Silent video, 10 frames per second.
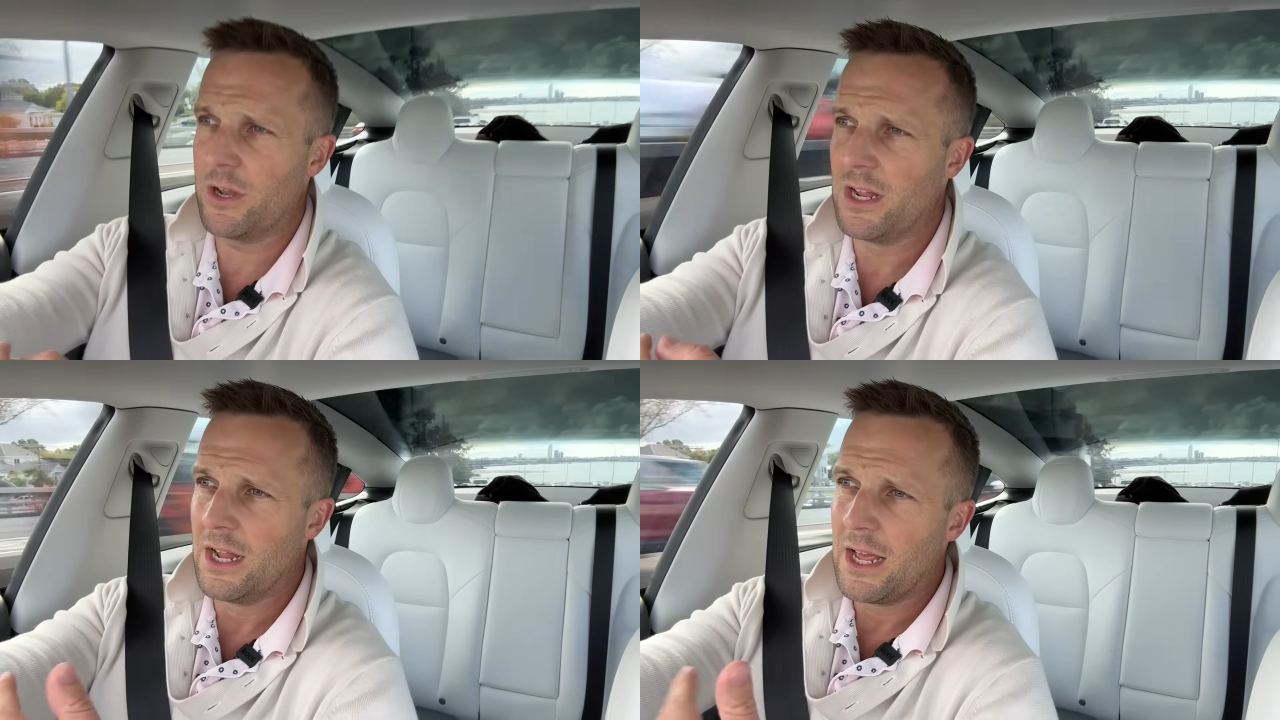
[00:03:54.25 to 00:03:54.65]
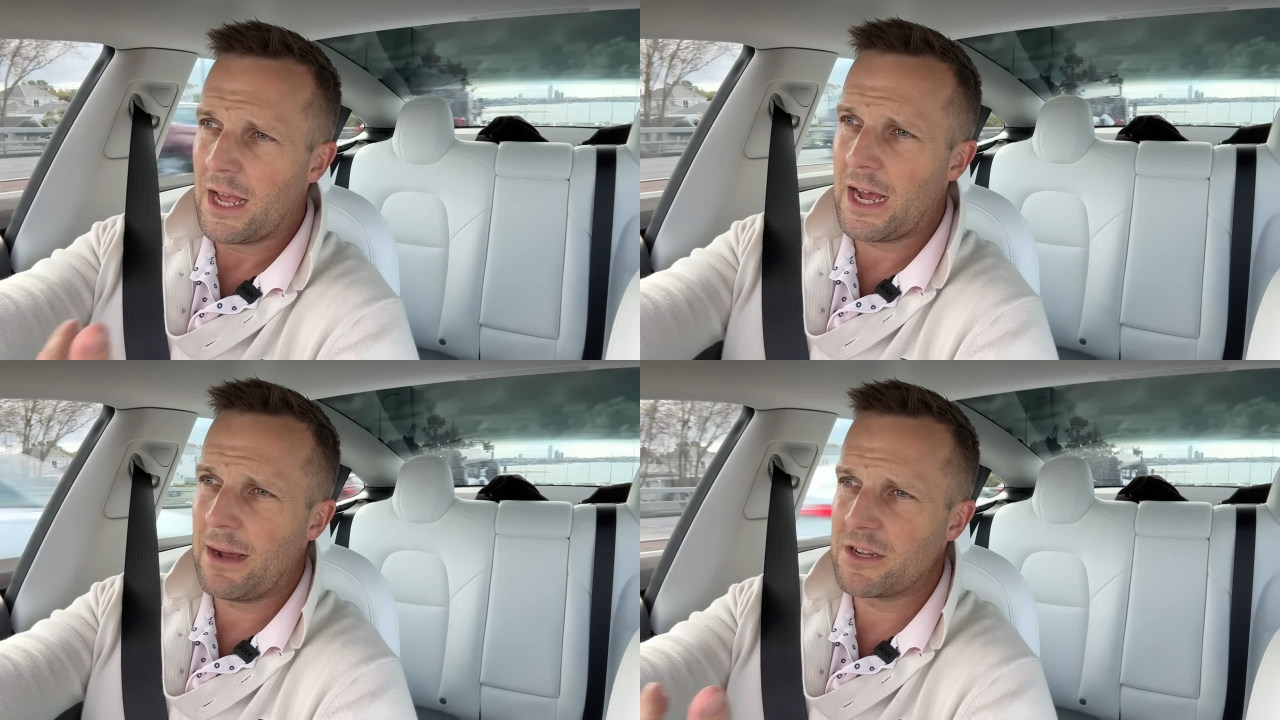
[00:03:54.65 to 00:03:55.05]
And
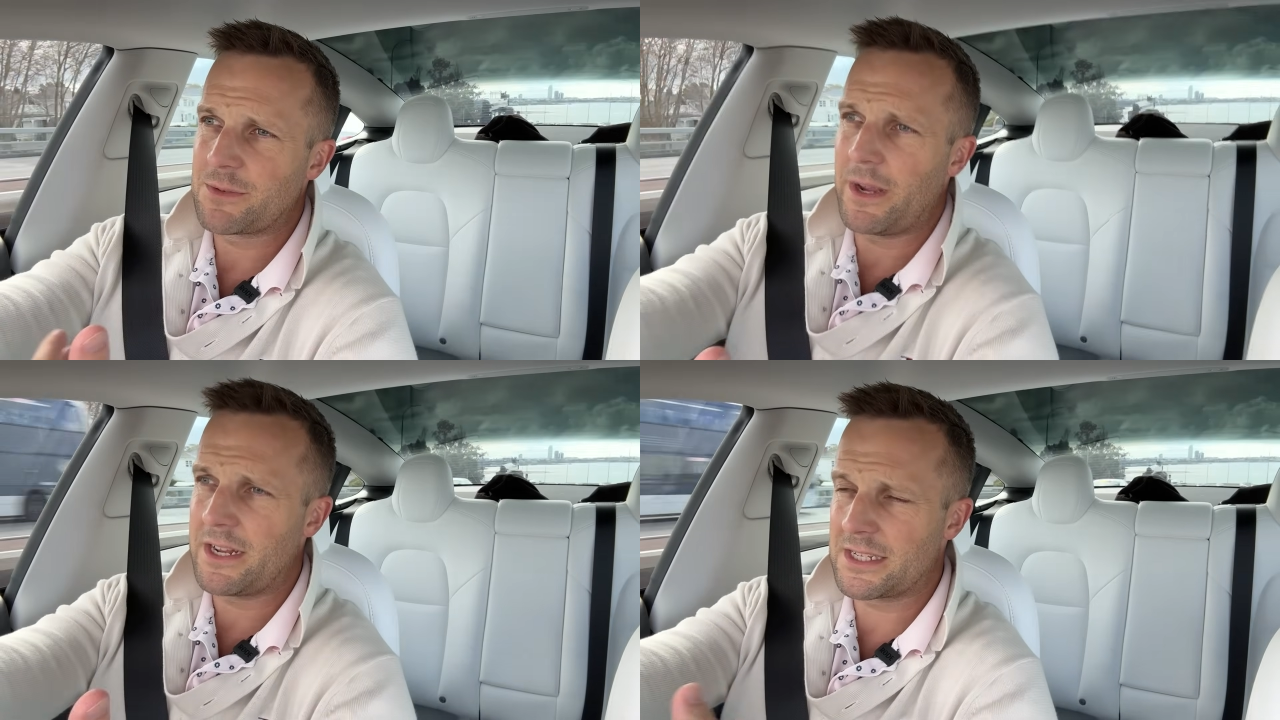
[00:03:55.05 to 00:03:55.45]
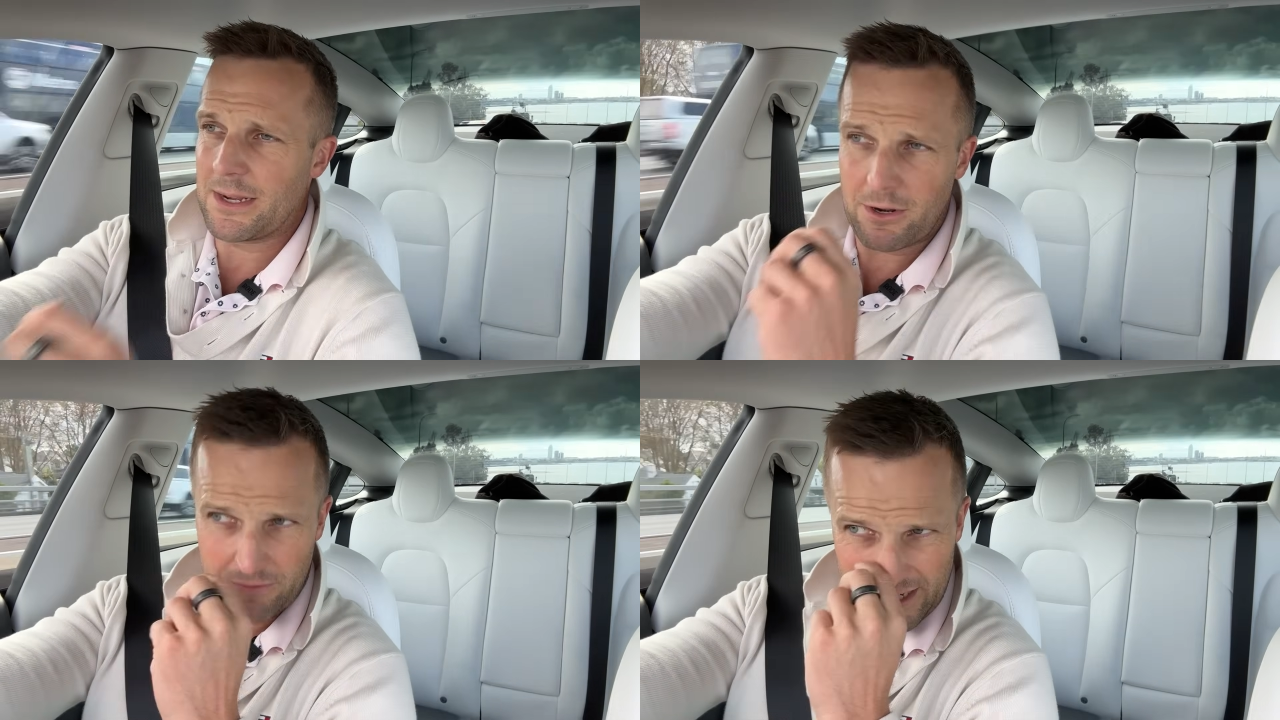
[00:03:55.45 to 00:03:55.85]
I was speaking to
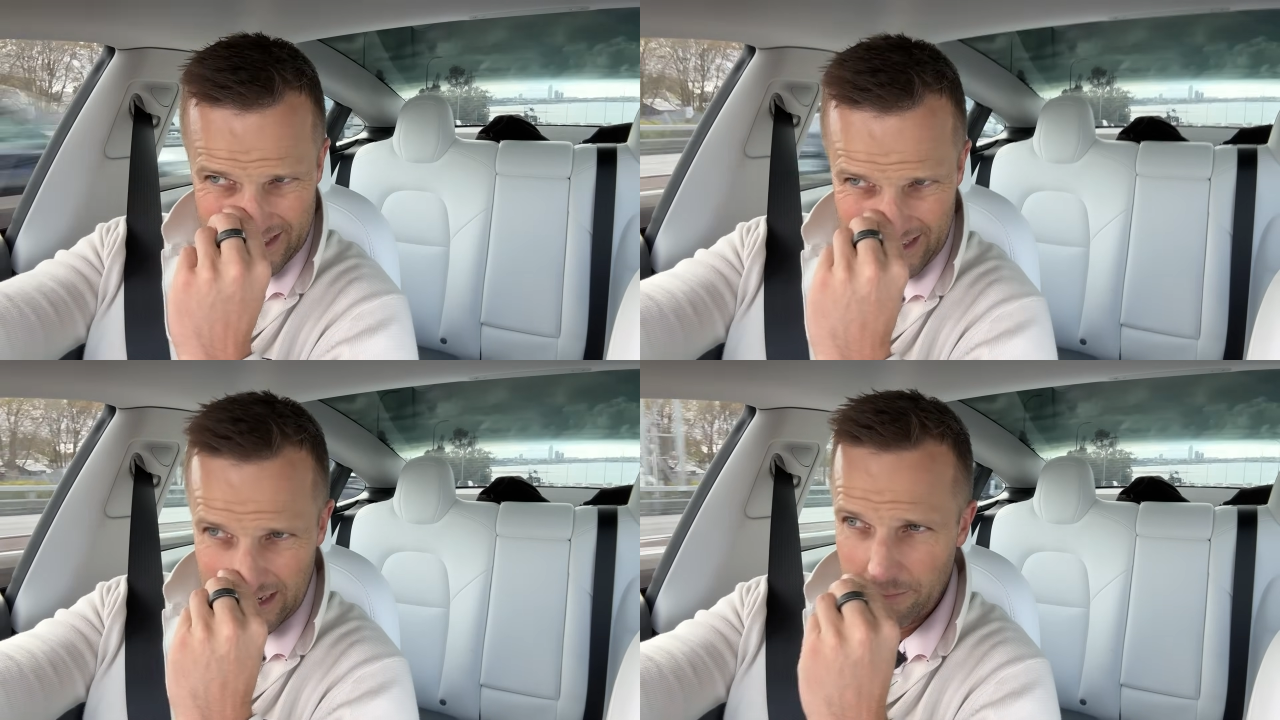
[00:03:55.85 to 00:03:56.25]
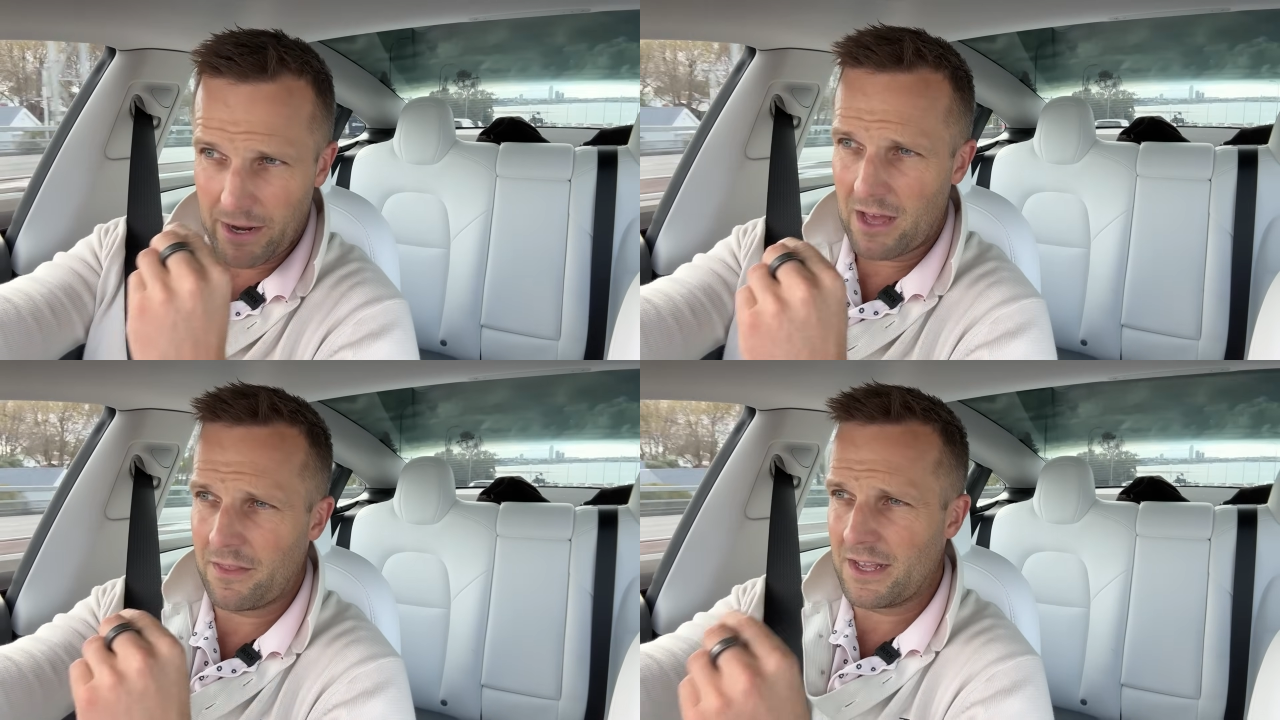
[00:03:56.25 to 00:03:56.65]
someone recently
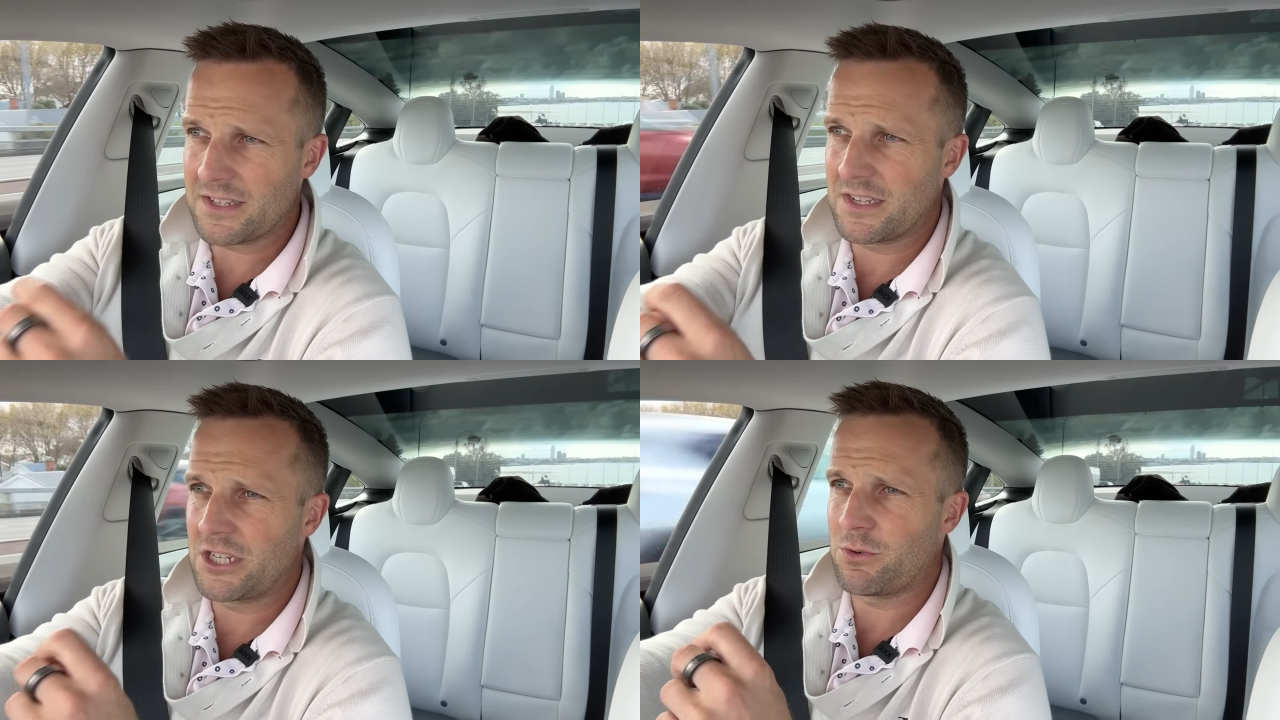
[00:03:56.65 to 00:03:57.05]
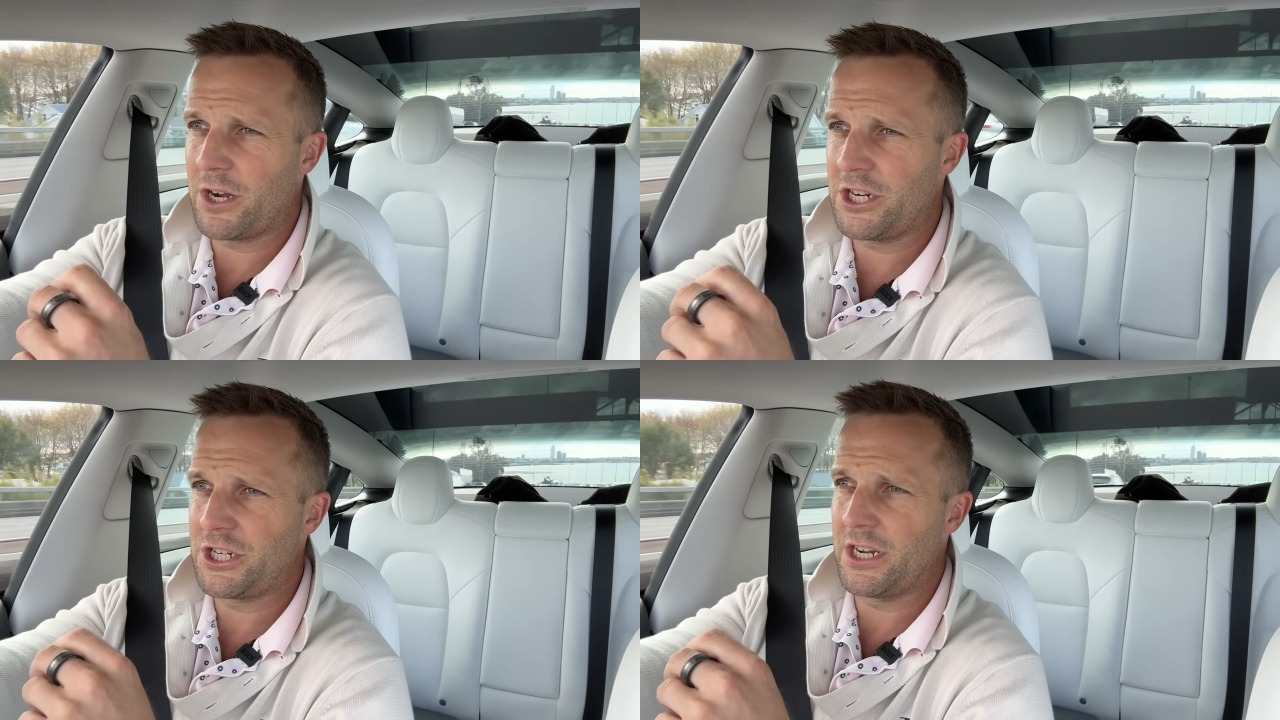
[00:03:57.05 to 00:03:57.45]
about their
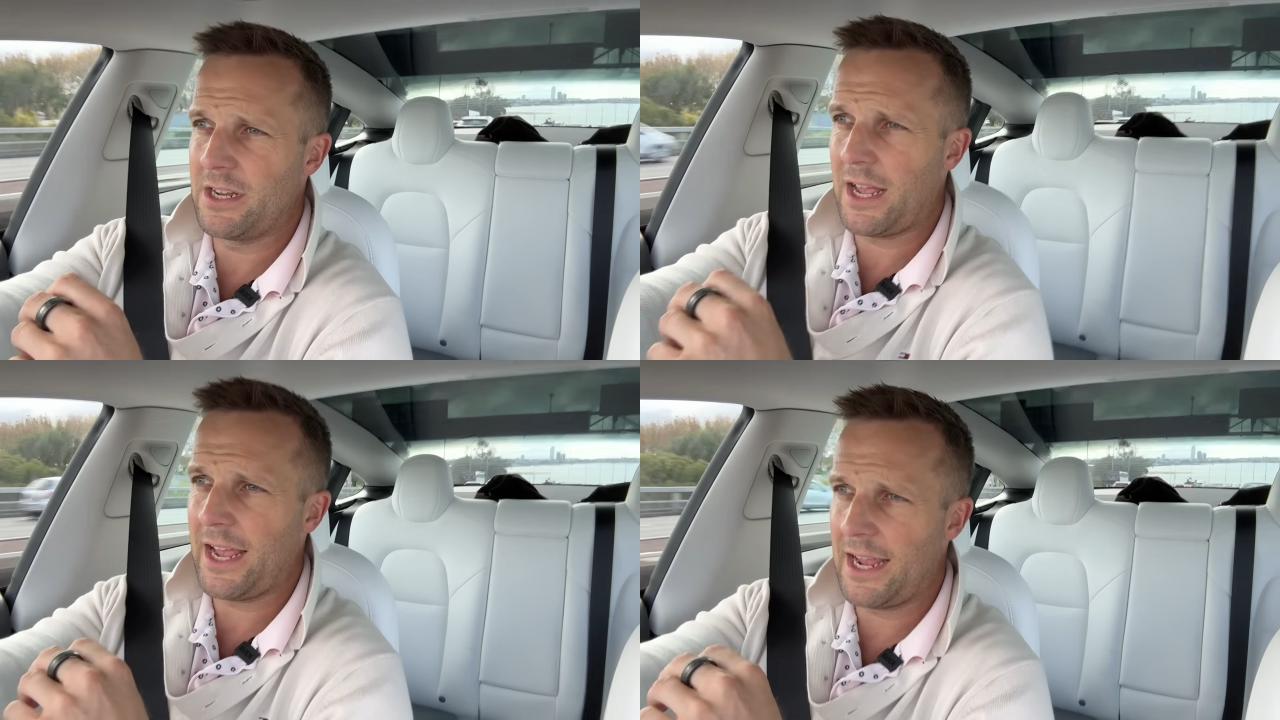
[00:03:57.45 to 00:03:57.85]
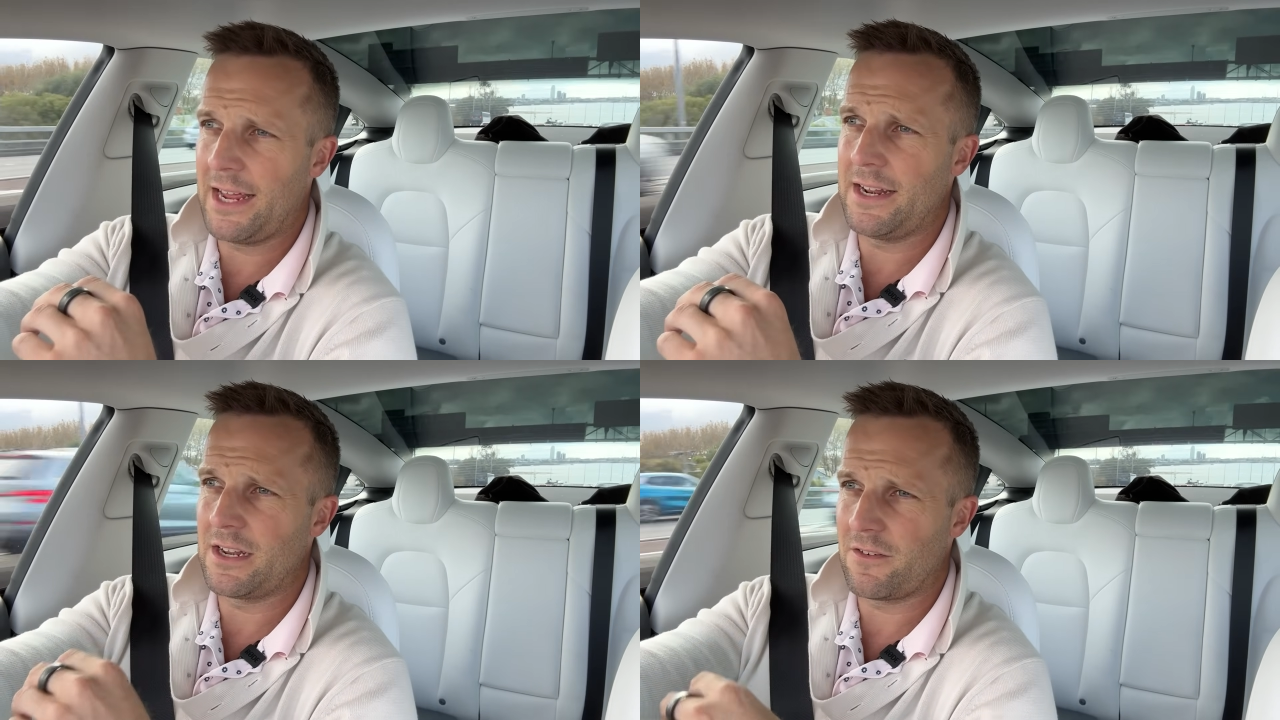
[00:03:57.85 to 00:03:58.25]
situation
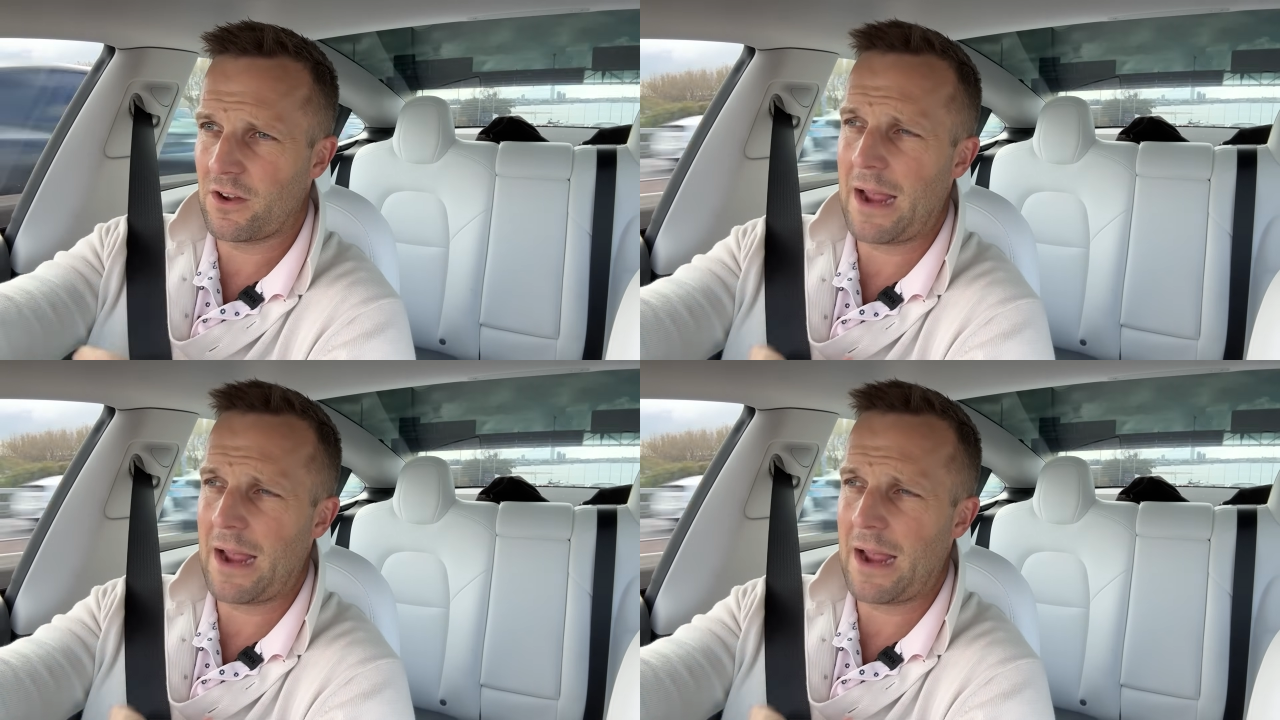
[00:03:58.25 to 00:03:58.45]
and